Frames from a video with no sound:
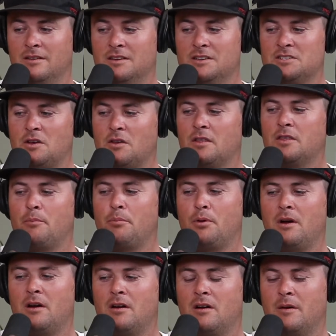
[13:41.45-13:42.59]
So the
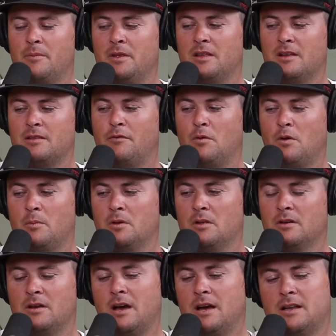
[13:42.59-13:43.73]
prayer, the
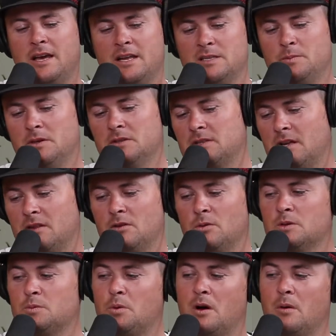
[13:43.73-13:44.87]
formula, God kind of spells it out in the
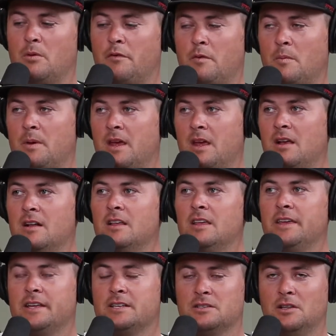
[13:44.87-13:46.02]
Lord's Prayer, but for me,
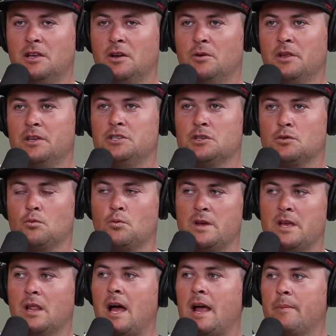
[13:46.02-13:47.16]
it's literally just
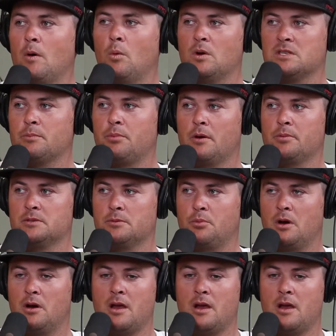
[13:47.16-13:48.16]
realignment. What's the purpose of prayer?